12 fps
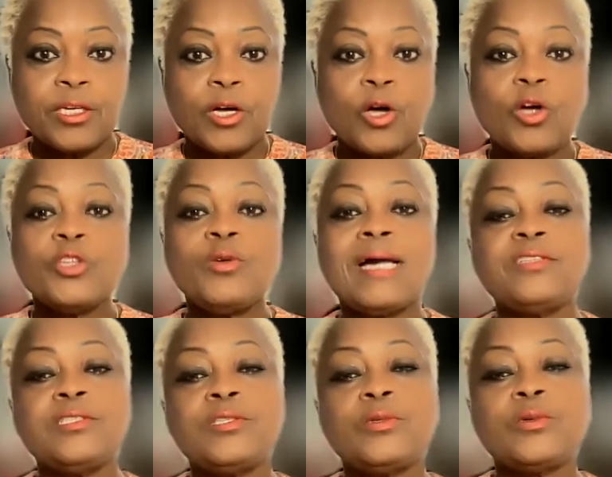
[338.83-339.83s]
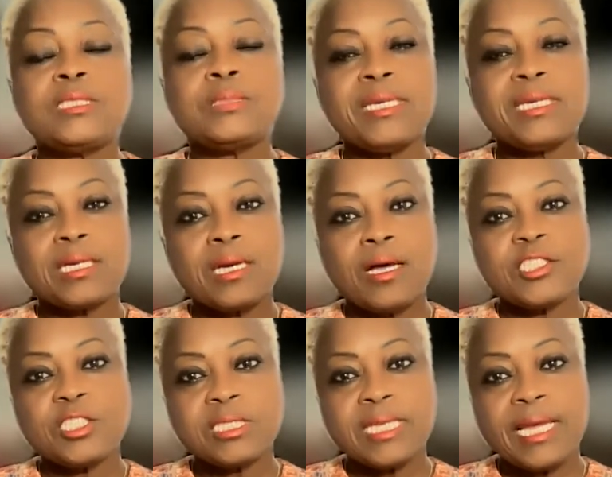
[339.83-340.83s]
All you have to do is make a
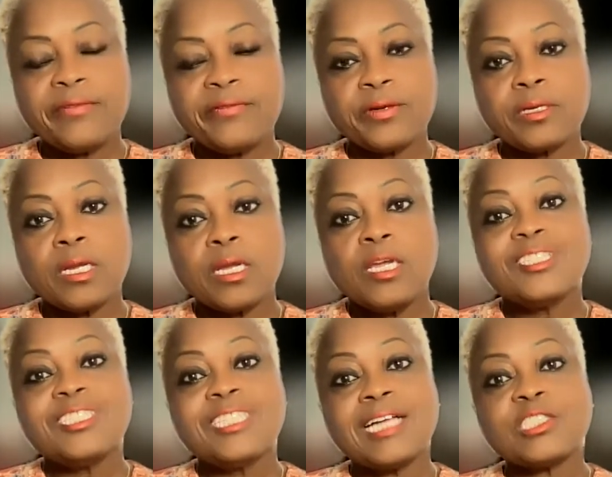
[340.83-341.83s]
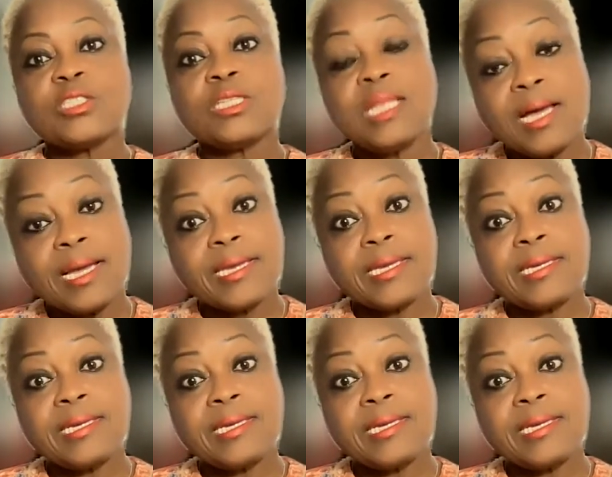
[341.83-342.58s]
conscious effort not to lie.